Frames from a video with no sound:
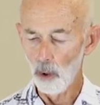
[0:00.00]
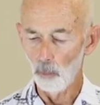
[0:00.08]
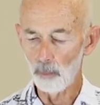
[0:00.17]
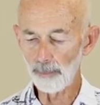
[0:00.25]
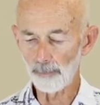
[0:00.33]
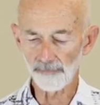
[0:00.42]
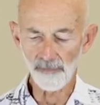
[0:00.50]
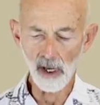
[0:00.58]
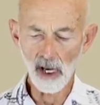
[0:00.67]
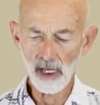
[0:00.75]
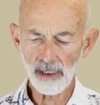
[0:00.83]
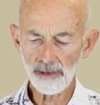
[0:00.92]
We
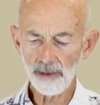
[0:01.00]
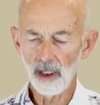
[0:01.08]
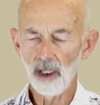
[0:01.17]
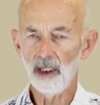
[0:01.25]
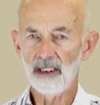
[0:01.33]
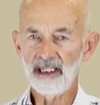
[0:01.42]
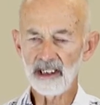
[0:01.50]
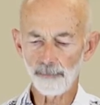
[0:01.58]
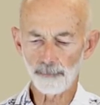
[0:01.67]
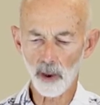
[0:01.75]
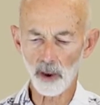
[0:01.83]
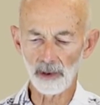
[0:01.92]
provide gear
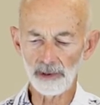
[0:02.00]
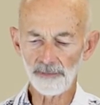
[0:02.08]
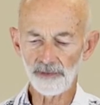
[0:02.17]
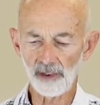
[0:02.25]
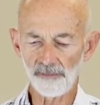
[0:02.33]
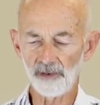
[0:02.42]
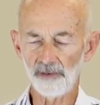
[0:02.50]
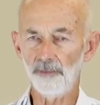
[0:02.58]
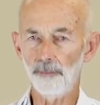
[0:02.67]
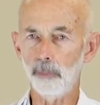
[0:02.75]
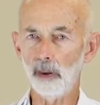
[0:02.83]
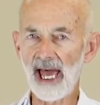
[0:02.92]
pulleys, that's this
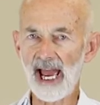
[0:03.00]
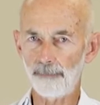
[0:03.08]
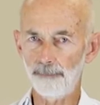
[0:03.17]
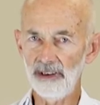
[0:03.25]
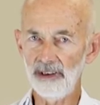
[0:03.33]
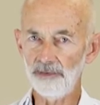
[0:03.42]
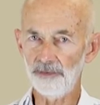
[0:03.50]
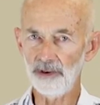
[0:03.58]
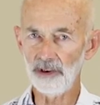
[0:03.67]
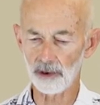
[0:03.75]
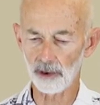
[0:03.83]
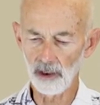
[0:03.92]
black piece
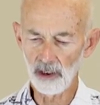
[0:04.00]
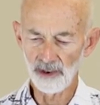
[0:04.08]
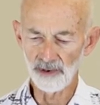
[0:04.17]
here,